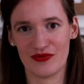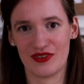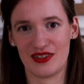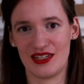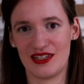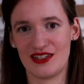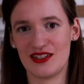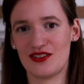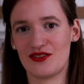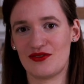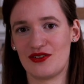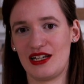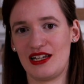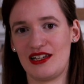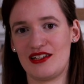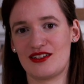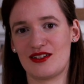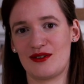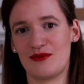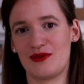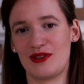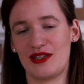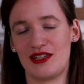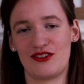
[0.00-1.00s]
this is really
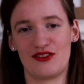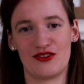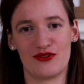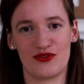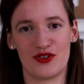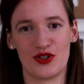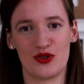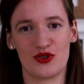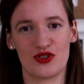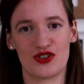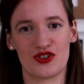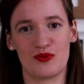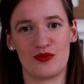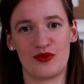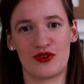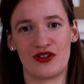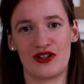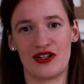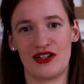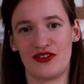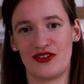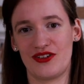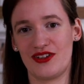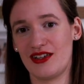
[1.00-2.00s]
something to focus more
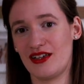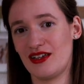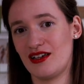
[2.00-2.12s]
on